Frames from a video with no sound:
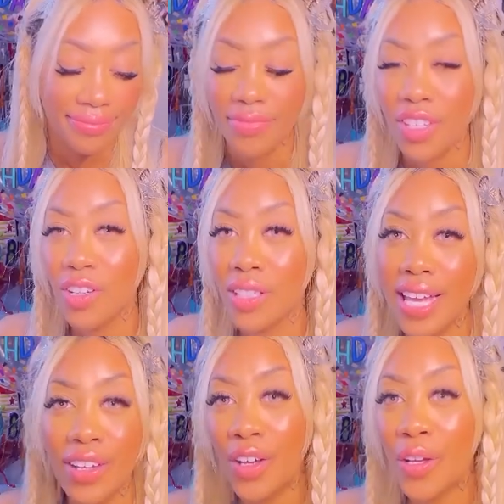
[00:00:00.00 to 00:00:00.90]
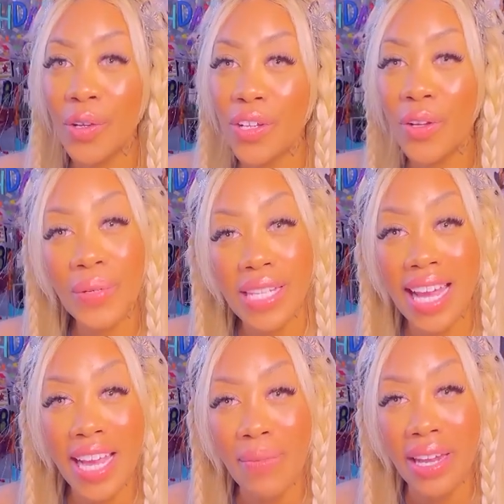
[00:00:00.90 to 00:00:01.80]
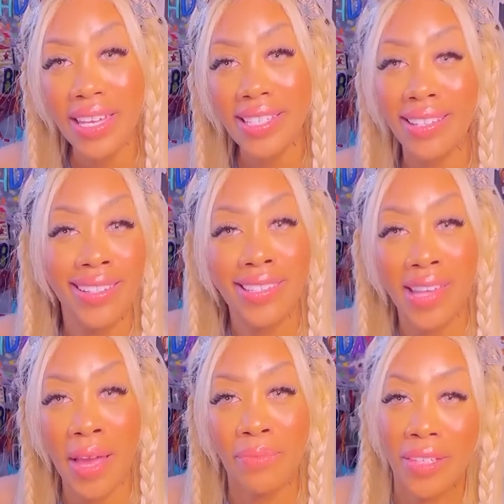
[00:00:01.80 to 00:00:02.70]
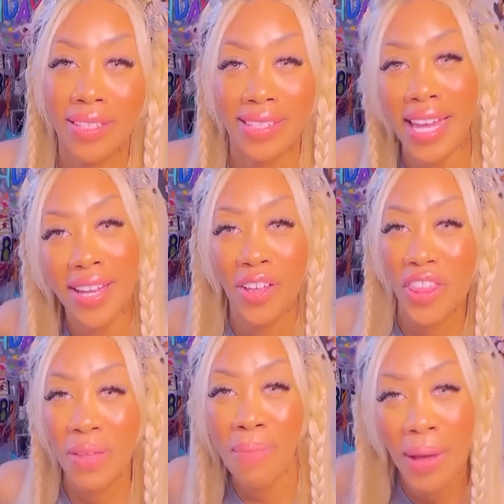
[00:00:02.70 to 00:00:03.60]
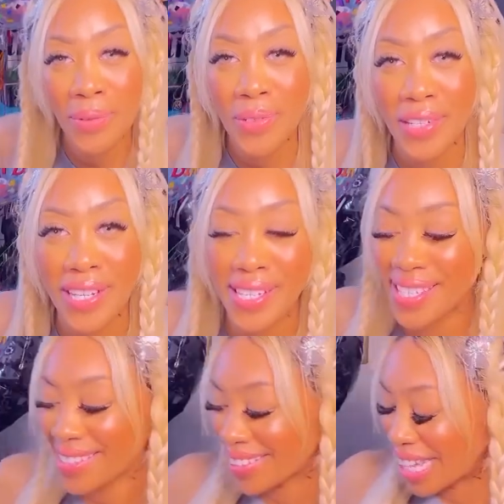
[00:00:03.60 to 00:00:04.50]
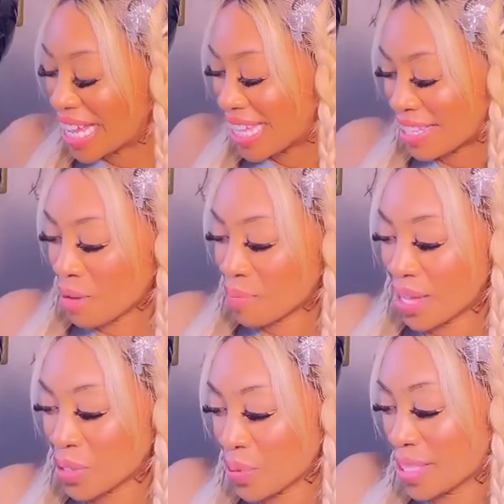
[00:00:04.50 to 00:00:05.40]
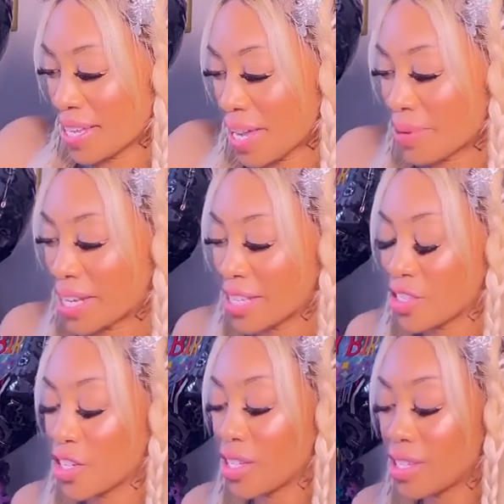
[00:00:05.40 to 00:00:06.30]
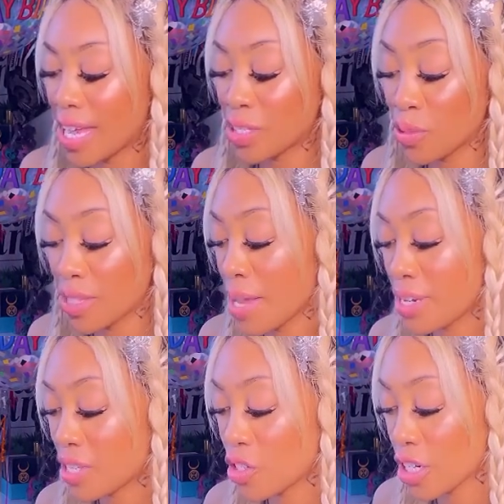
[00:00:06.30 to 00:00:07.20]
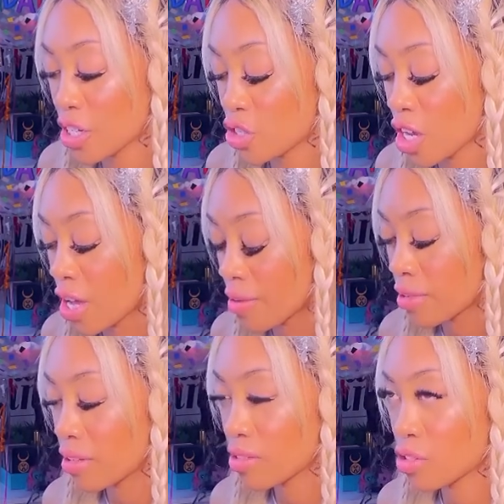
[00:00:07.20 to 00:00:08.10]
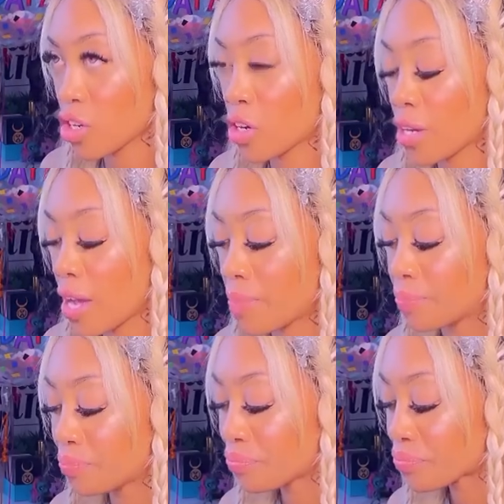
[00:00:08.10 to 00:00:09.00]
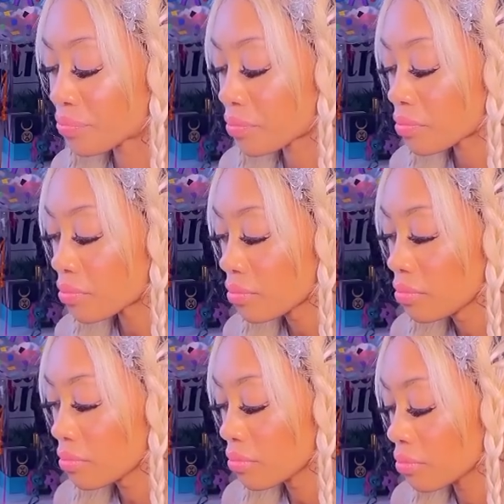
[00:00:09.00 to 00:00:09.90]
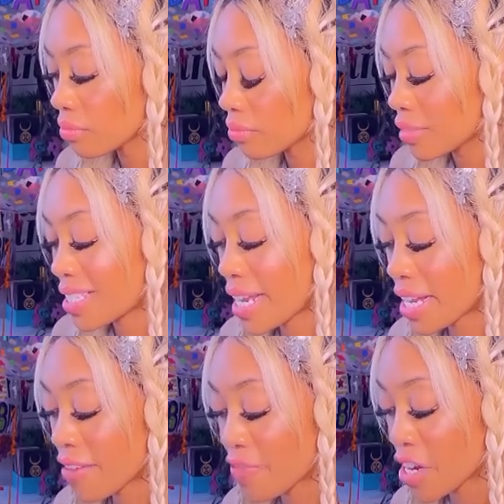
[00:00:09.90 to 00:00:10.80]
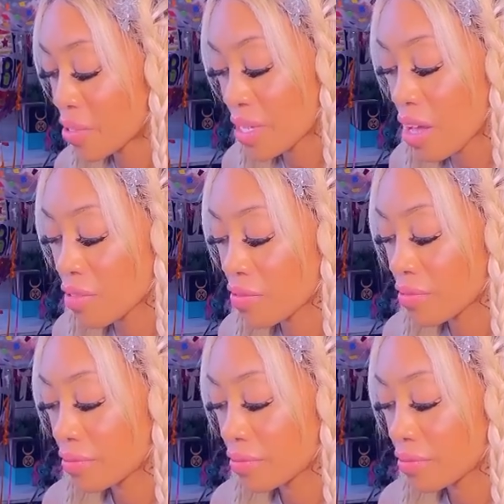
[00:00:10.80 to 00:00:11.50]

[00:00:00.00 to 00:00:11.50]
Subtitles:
You're like, oh, you know what time it is? It's time to set healthy boundaries. Yep, that's what time it is. That's what time it is. You're gonna start standing up for yourself.